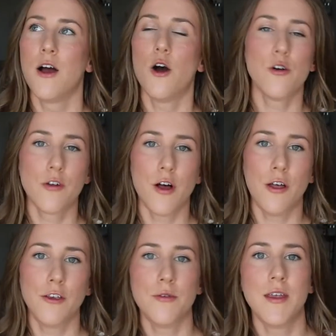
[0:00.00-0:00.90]

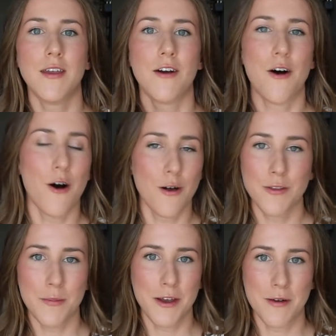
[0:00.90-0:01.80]
Overall, you need all
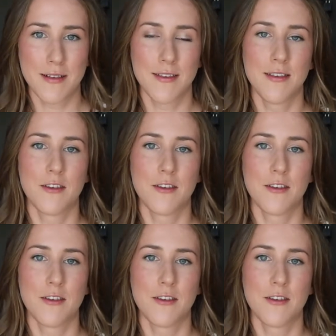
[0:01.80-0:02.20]
the amino acids